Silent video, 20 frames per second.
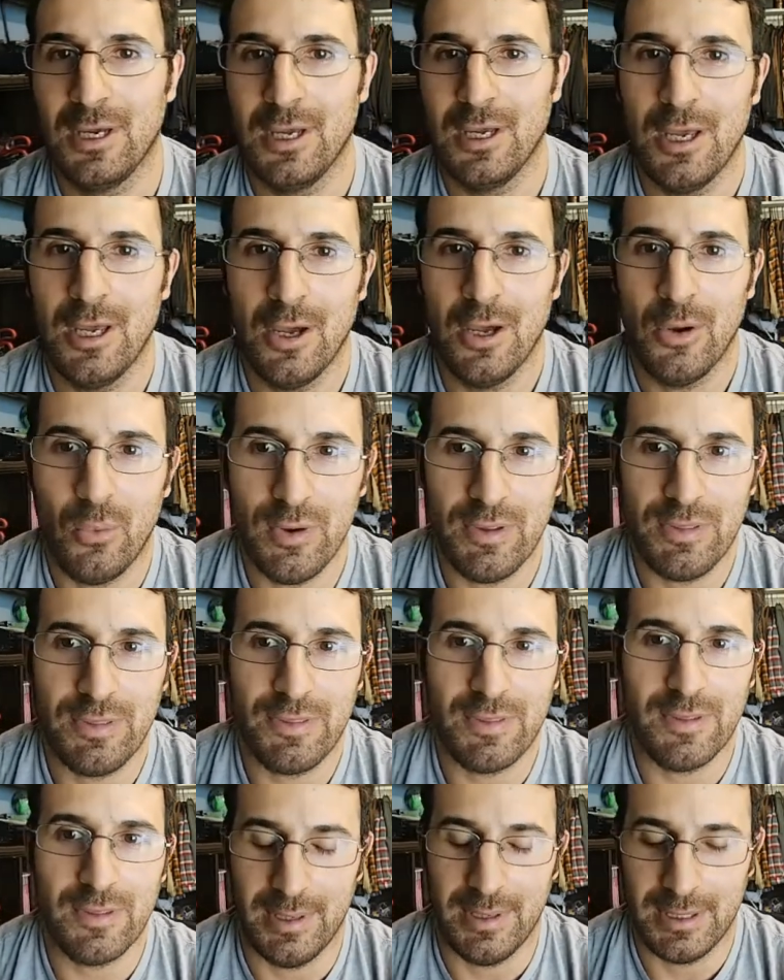with
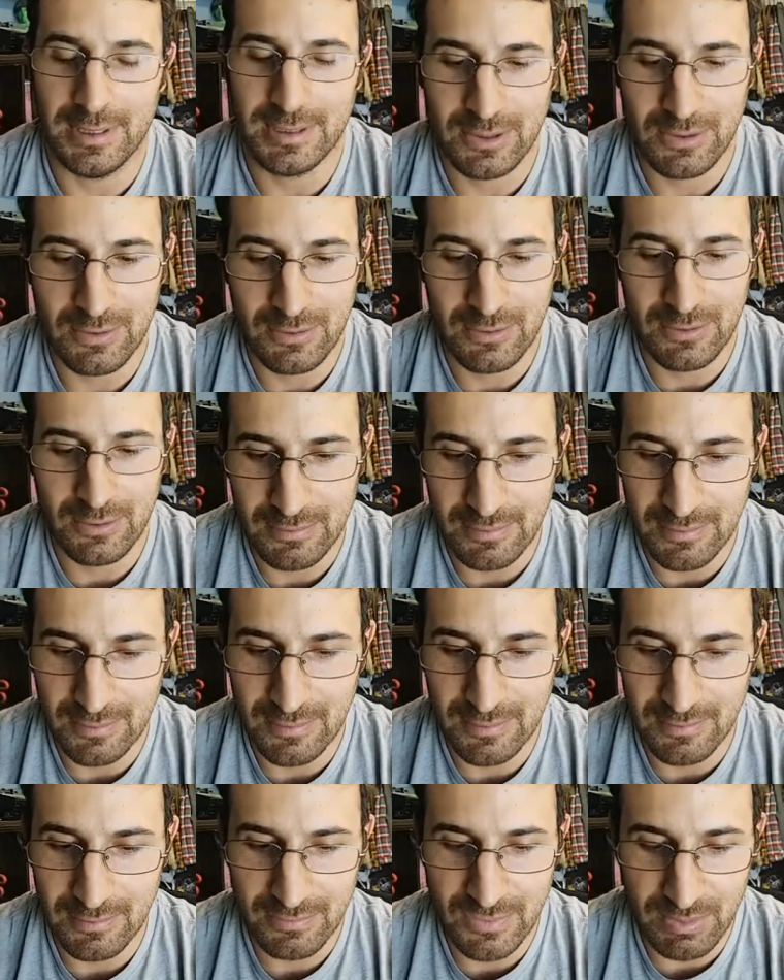them. And so
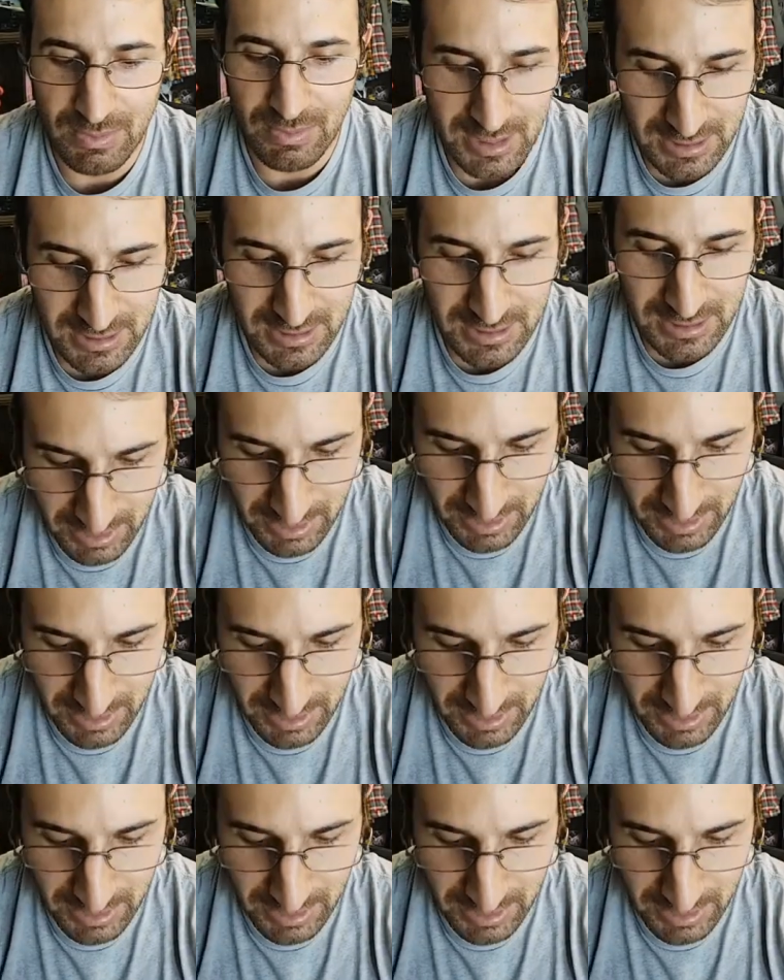to me, some of these